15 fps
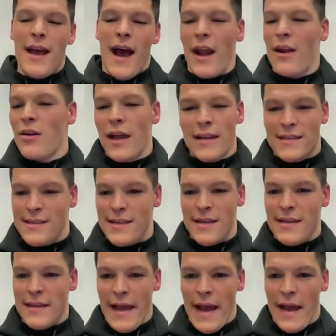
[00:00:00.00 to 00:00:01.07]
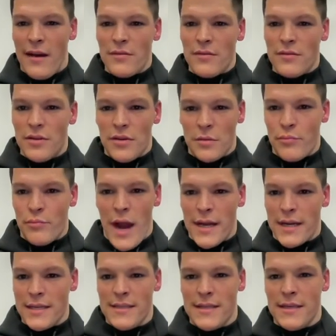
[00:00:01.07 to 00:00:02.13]
I don't like sitting down during
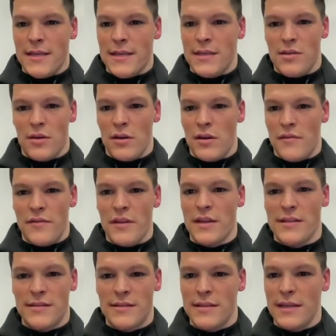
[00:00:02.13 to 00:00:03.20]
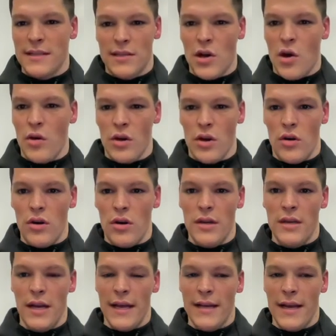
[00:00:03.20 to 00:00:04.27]
practices or if there's things going
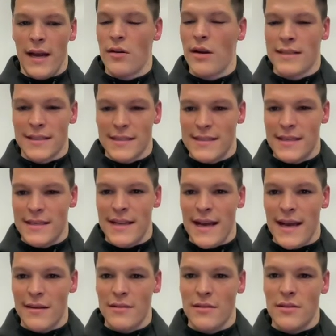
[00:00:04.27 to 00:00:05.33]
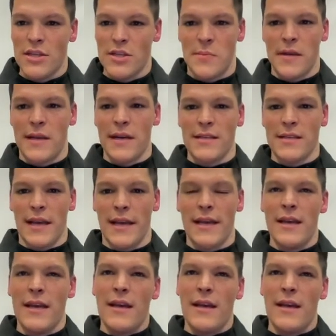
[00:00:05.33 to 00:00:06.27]
on, like I don't like to sit down just because like